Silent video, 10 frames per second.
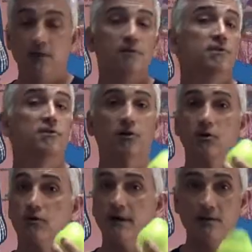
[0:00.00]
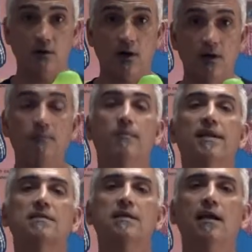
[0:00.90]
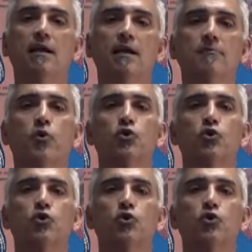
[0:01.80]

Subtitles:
Still great raw, but it's got a lot more